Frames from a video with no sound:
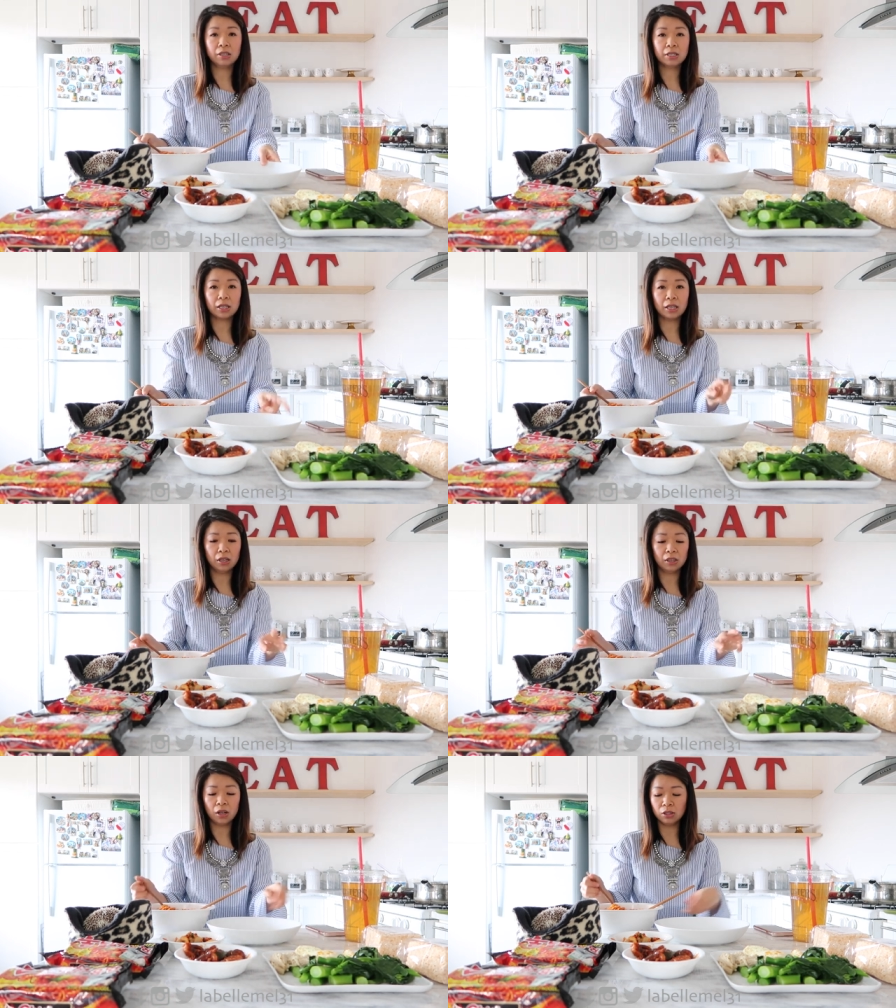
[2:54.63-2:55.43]
It's like
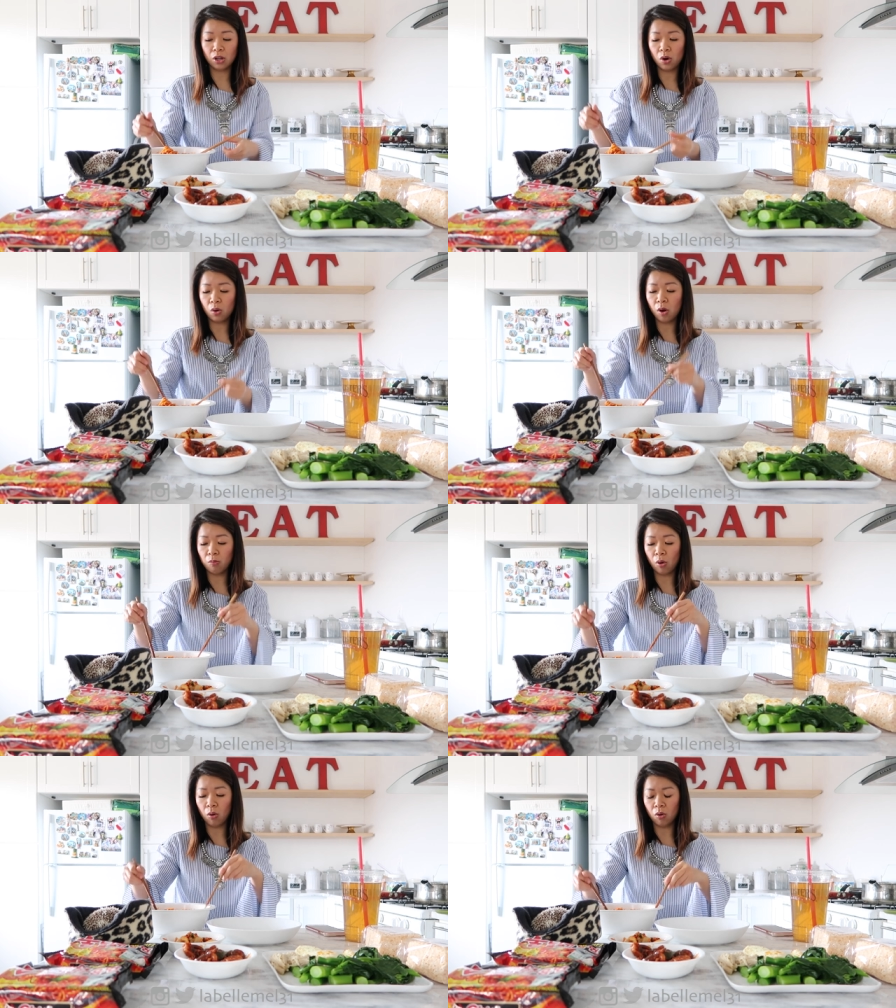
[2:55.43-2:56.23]
a, a low
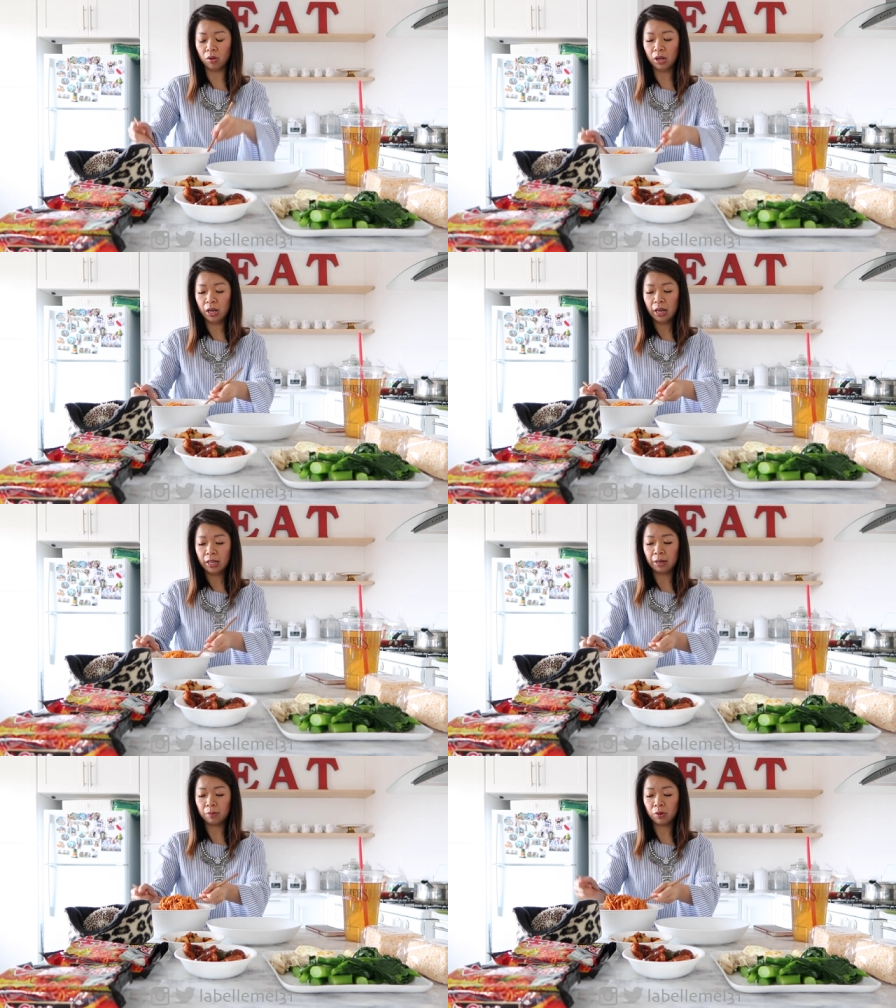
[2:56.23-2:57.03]
bowl
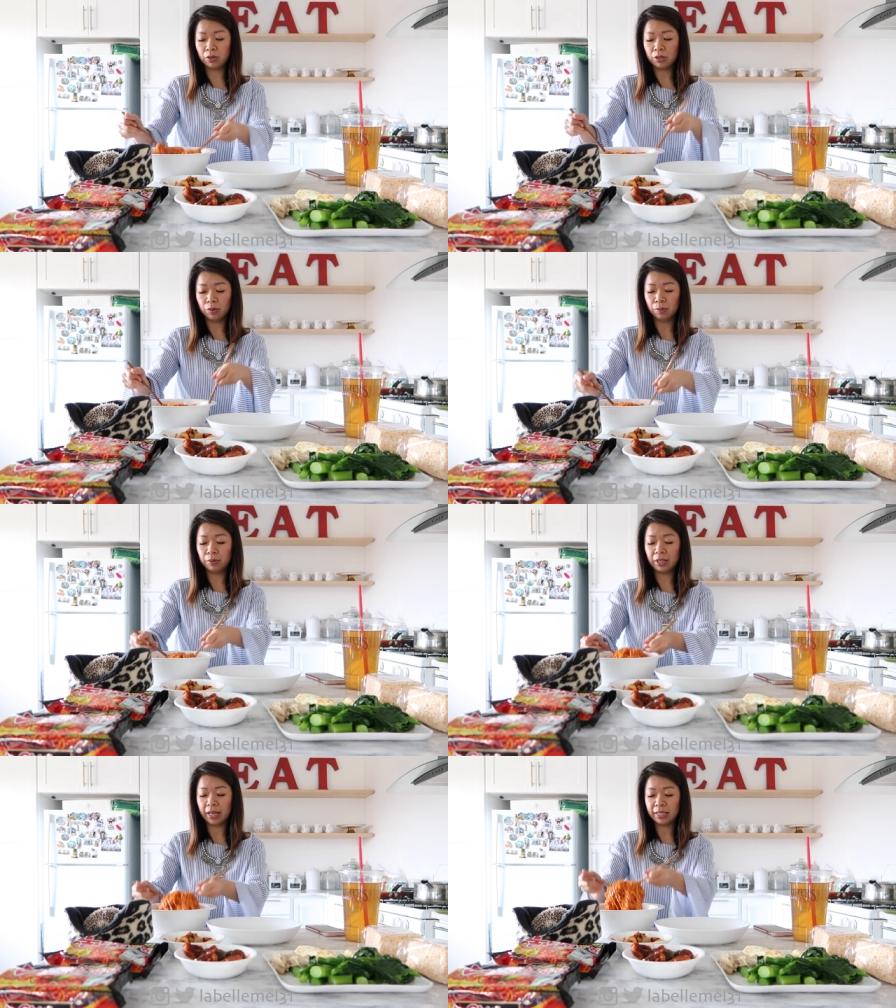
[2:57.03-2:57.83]
that I'm going to
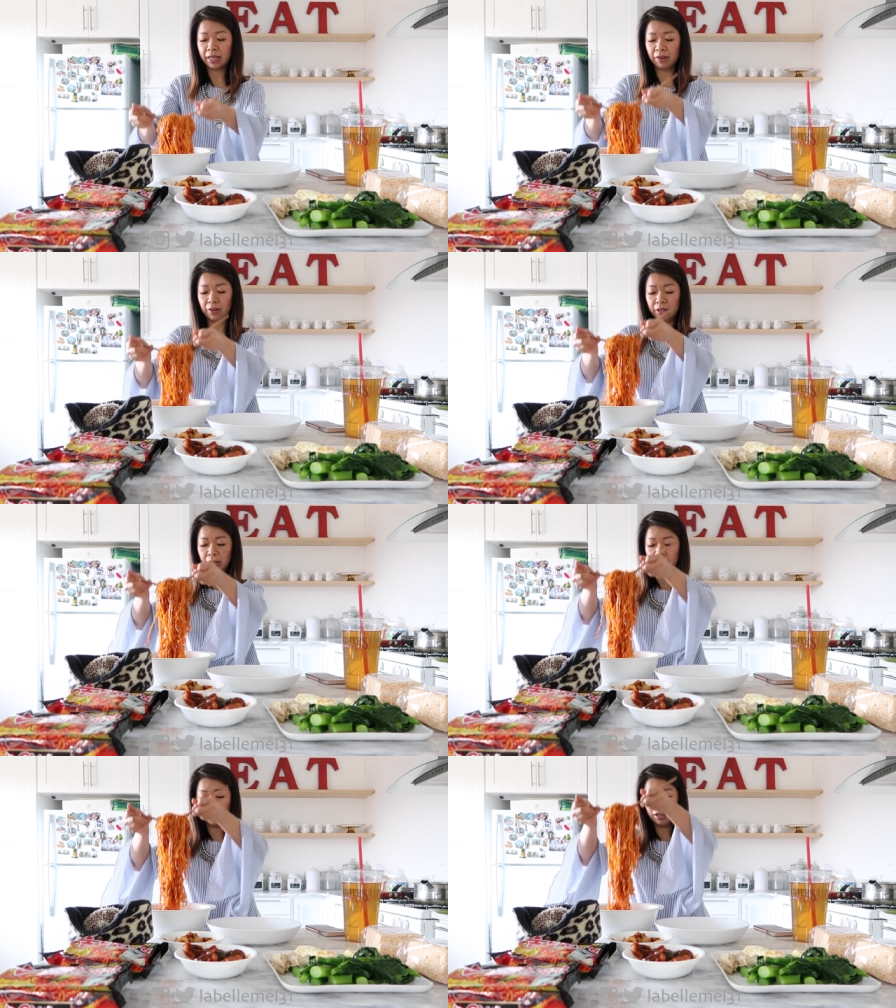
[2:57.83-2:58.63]
plate
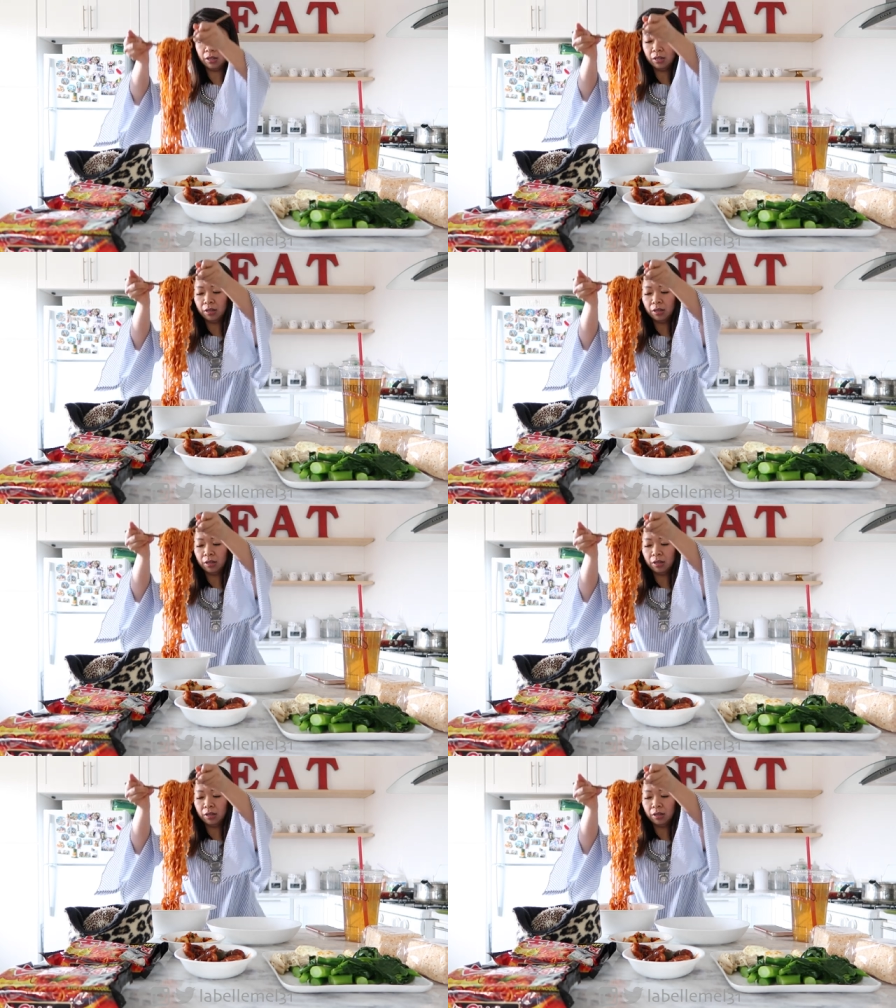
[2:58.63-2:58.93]
everything.